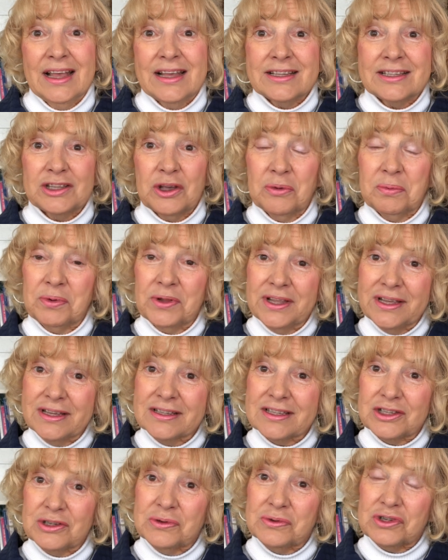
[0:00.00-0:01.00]
So
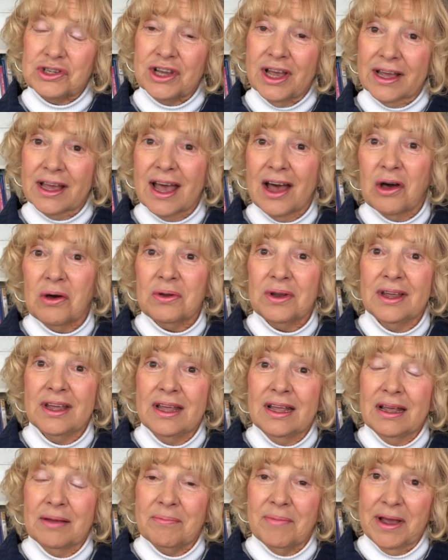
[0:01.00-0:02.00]
please do check out
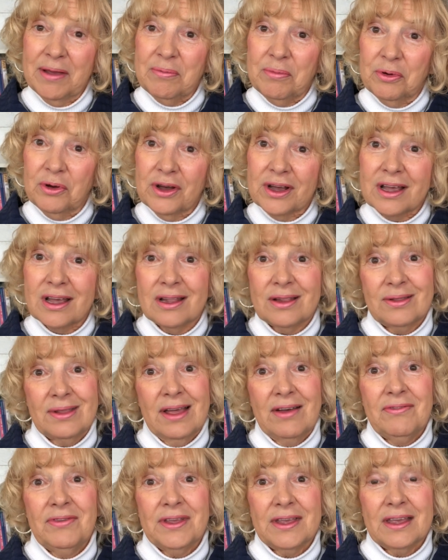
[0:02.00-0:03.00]
my book,
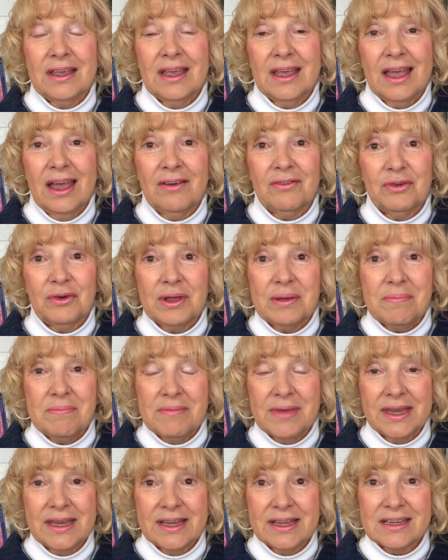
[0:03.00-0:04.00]
Loving Every
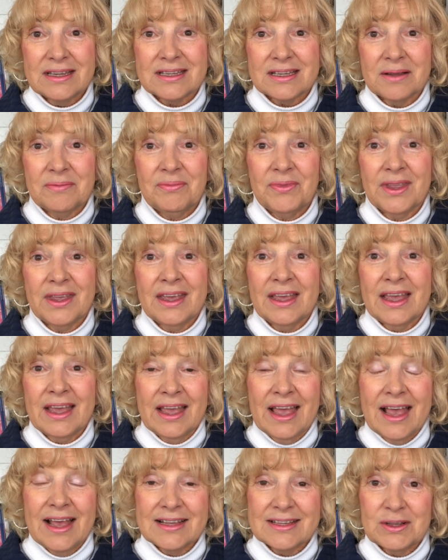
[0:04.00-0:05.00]
Minute
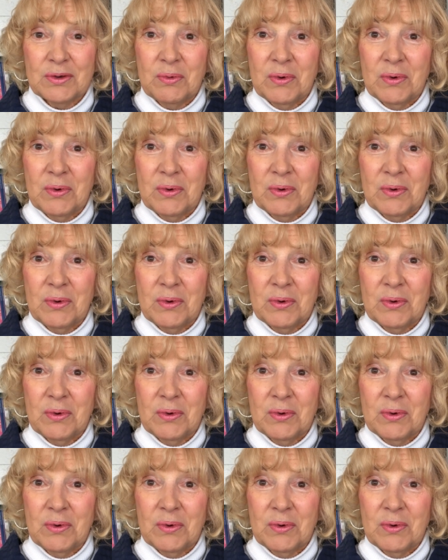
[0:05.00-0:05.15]
as a